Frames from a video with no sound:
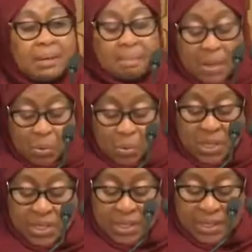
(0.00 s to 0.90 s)
but we
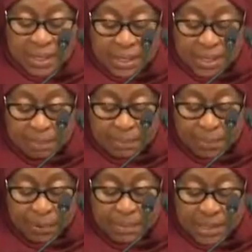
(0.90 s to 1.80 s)
Tanzania
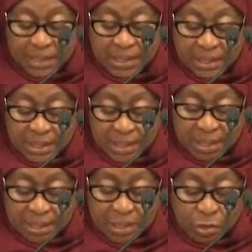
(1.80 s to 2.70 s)
promise
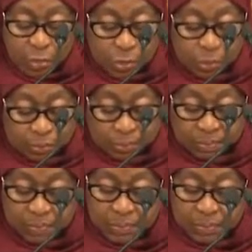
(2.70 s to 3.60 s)
to
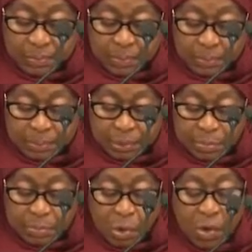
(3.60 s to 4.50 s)
put
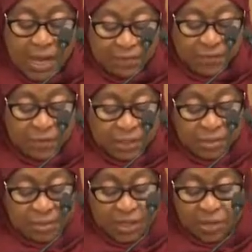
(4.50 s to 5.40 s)
more effort
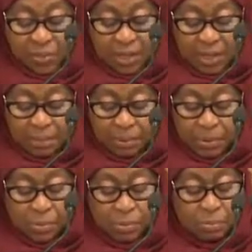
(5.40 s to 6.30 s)
so that we can
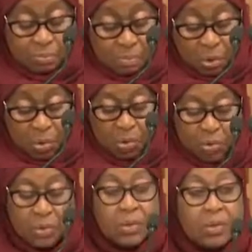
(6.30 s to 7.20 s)
produce more
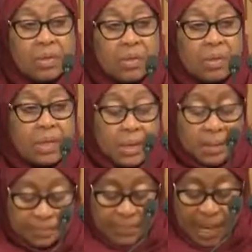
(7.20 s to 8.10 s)

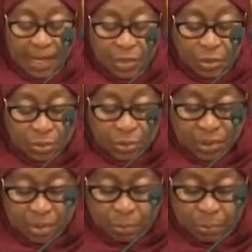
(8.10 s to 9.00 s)
and use
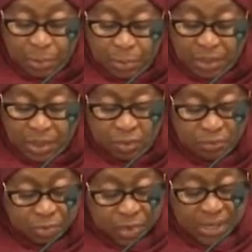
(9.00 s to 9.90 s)
the opportunity
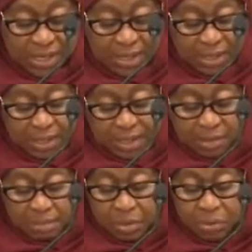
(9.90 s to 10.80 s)
of trading
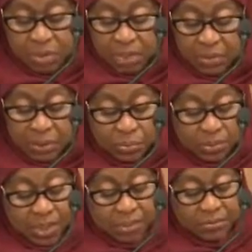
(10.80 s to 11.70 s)
between our two
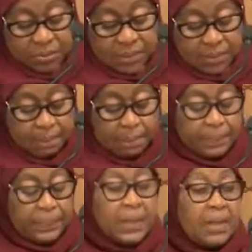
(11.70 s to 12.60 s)
countries.
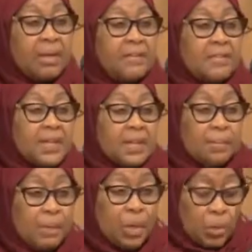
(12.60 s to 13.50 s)

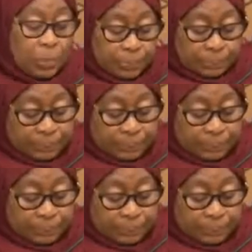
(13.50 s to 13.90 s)
Furthermore,